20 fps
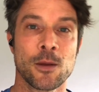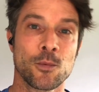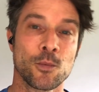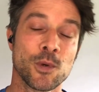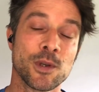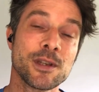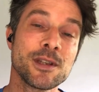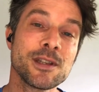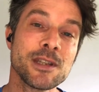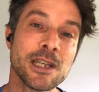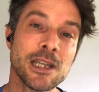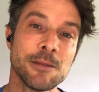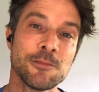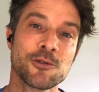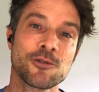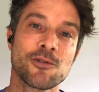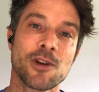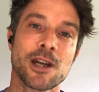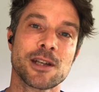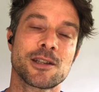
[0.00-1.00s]
with deep
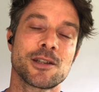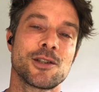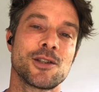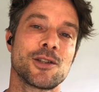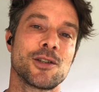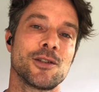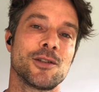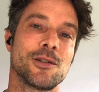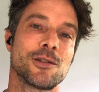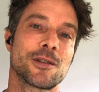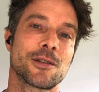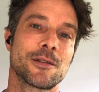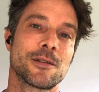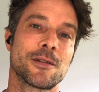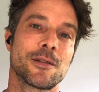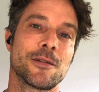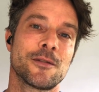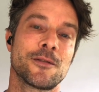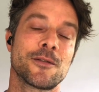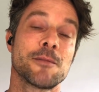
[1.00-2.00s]
gratitude
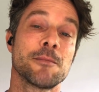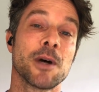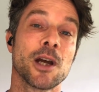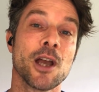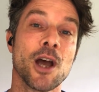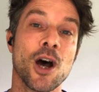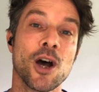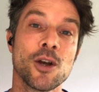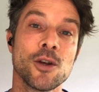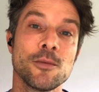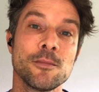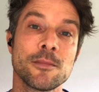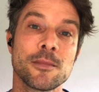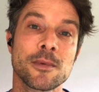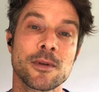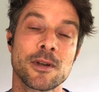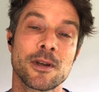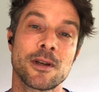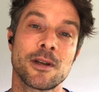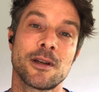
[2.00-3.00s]
for my home
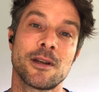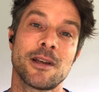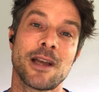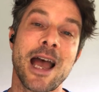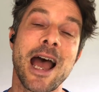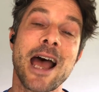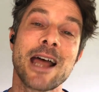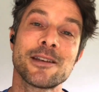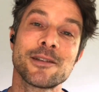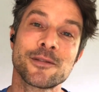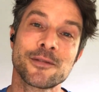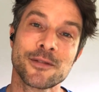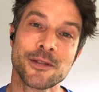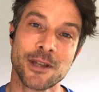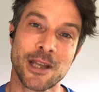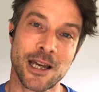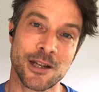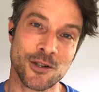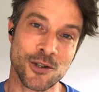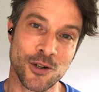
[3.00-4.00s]
and for
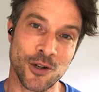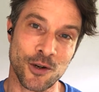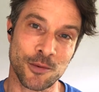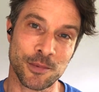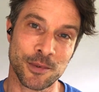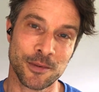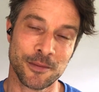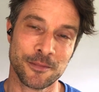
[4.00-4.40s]
that job.